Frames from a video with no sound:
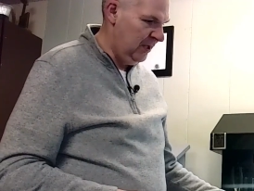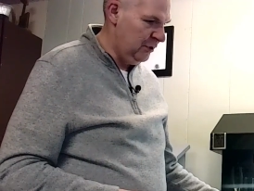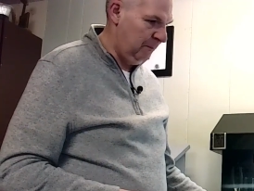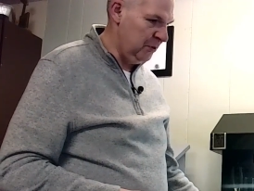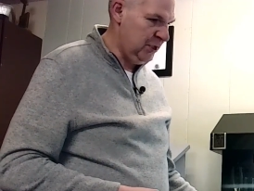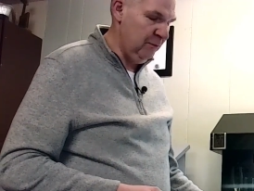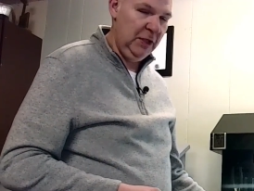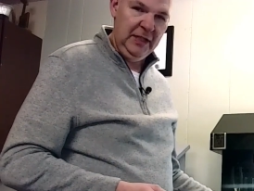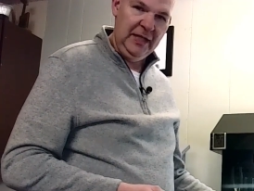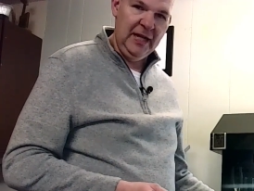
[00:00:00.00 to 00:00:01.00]
to put
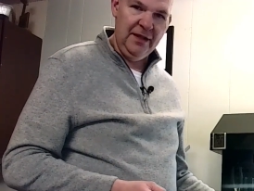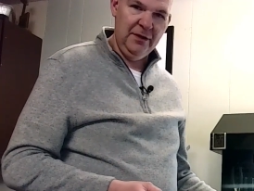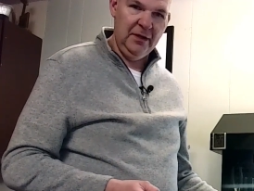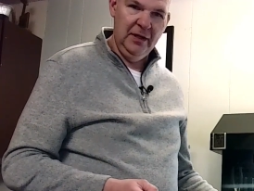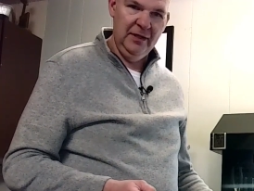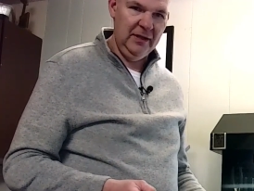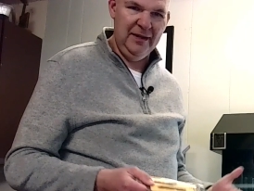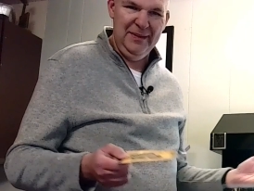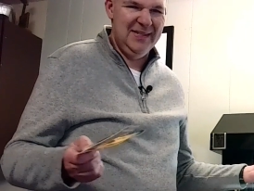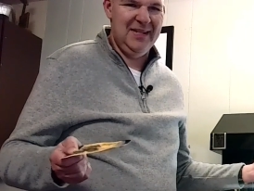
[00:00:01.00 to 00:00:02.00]
something together,
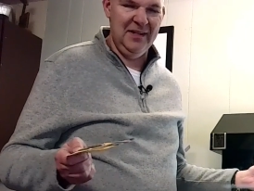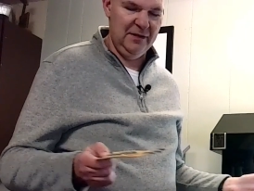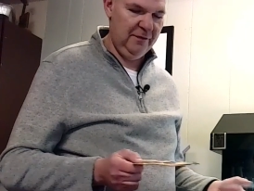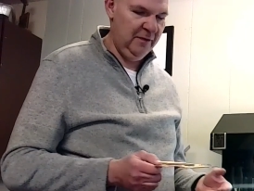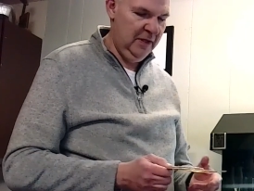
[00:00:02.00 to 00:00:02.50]
and that's kind of,